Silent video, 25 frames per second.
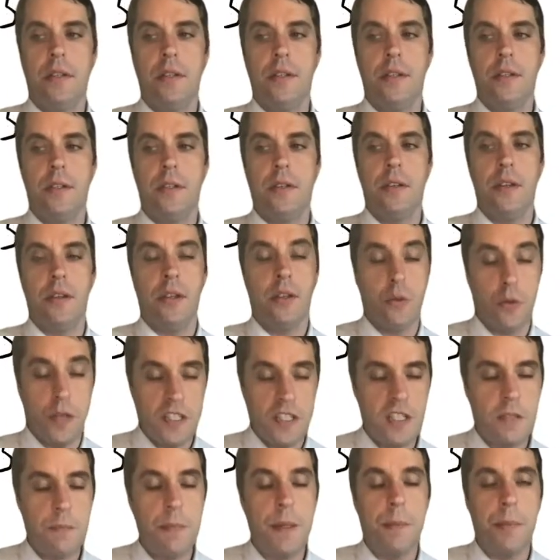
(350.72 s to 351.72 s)

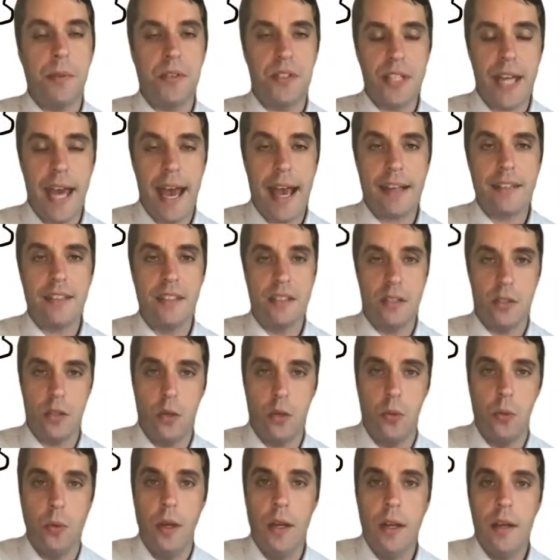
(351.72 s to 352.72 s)
increases people's taxes
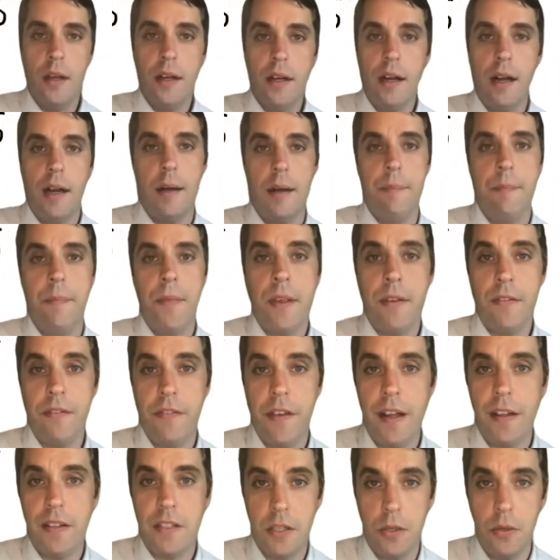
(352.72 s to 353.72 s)
who
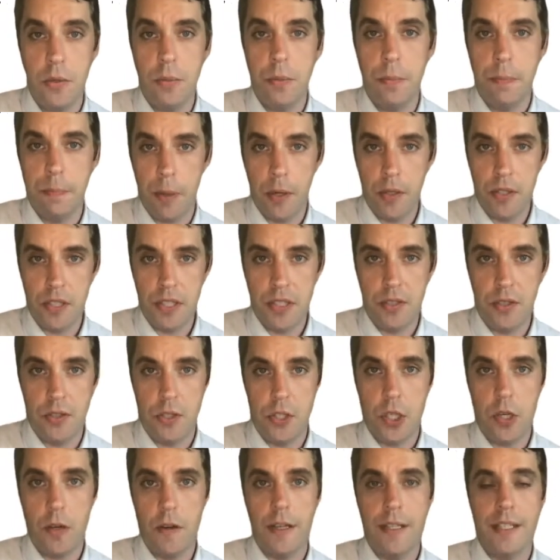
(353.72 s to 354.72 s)
fail to purchase
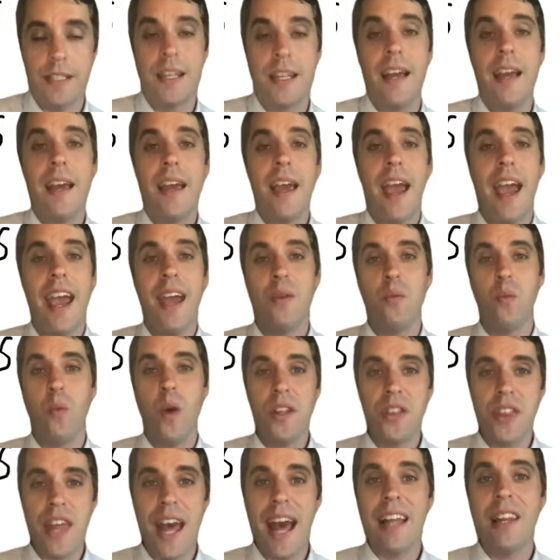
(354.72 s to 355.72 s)
insurance. And
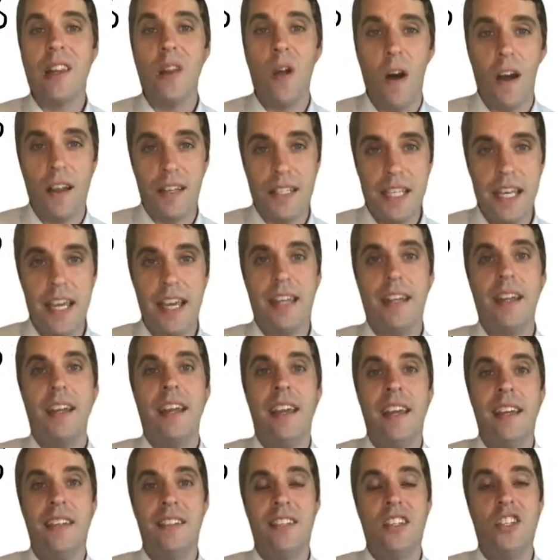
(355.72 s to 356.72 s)
what that law did
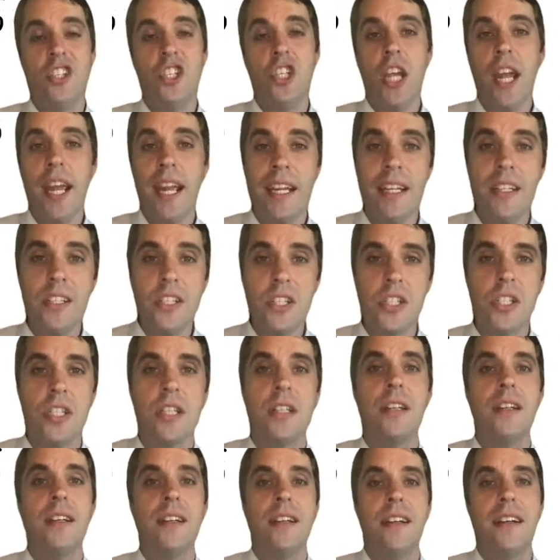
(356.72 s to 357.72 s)
is it changed
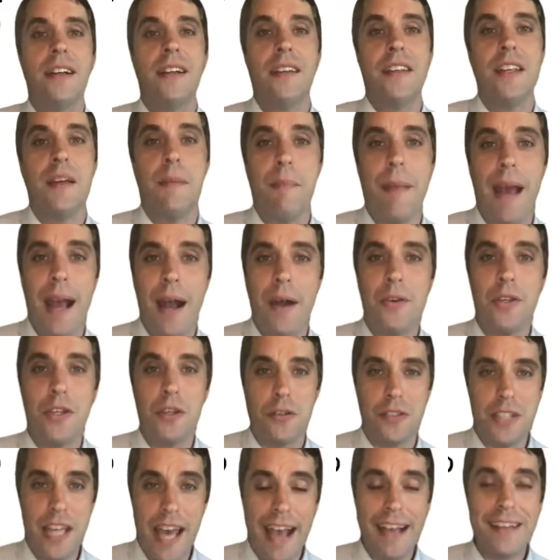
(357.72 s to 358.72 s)
the amount your
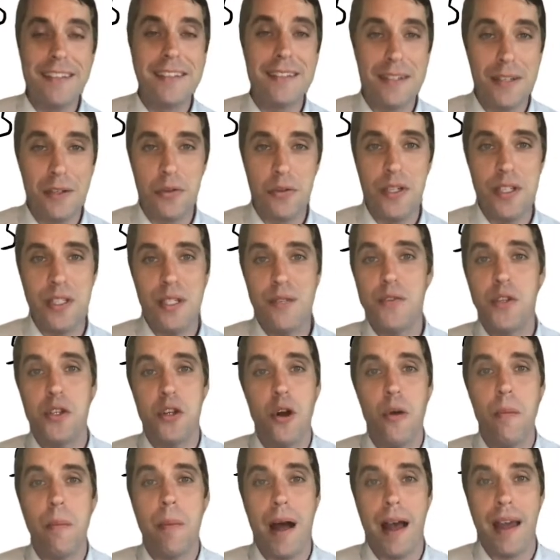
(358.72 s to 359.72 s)
taxes increase if you
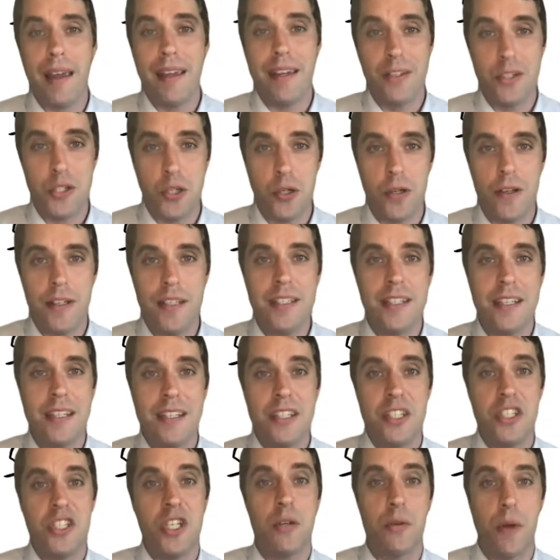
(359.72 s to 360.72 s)
don't buy insurance
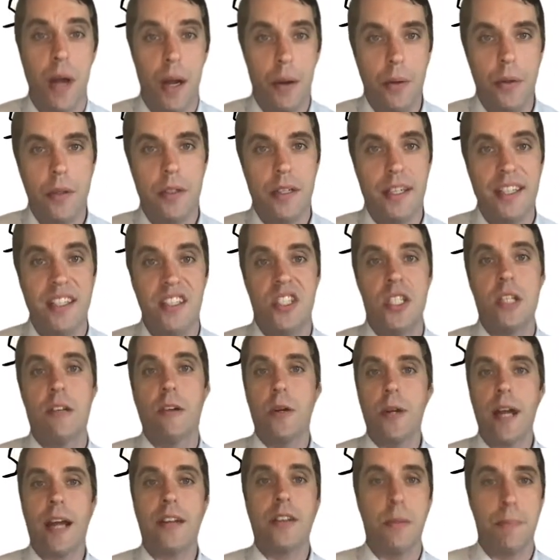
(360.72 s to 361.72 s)
to zero. It
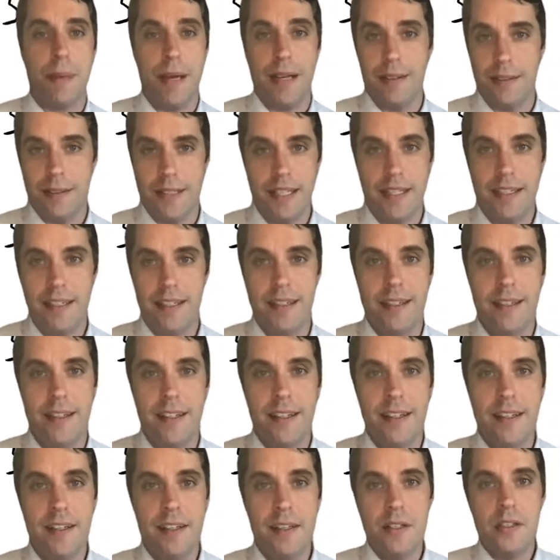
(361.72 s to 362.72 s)
zeroed out the penalty.
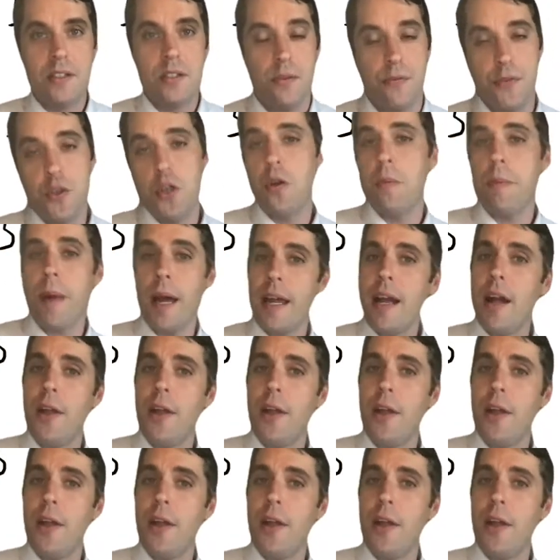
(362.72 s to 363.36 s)
So if you don't buy health